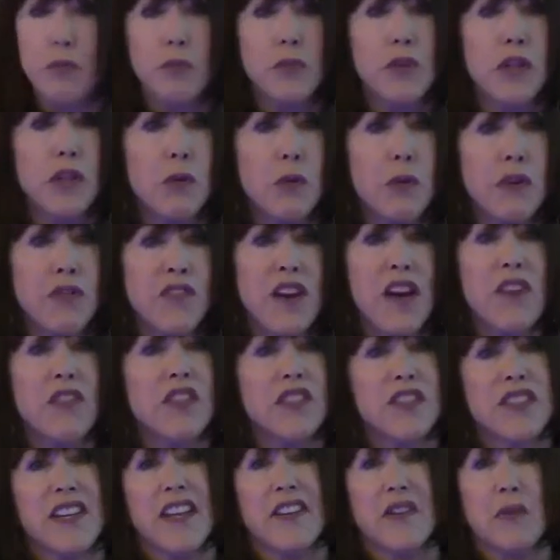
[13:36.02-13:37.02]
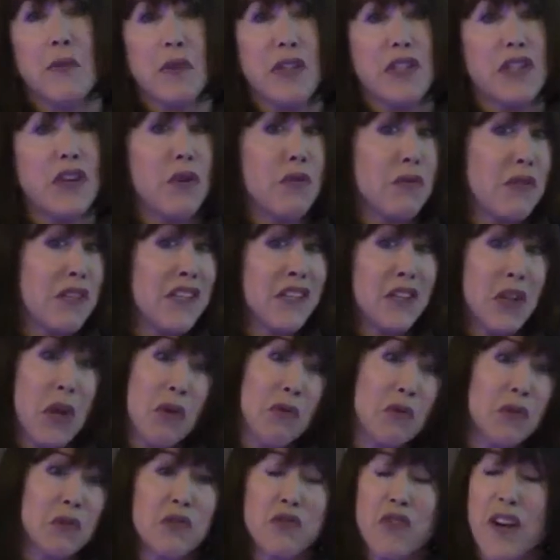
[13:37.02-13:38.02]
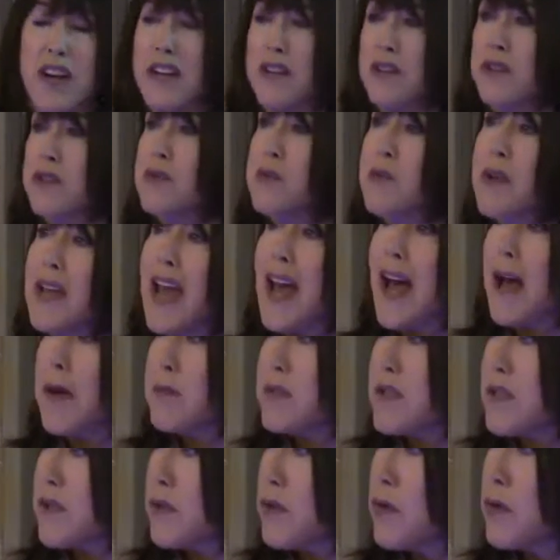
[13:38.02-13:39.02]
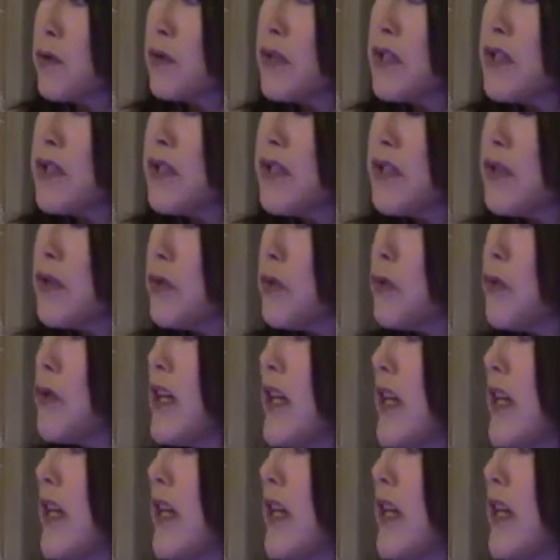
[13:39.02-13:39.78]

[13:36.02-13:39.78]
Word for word: you know, we've never said that we don't need local trainers. We absolutely do.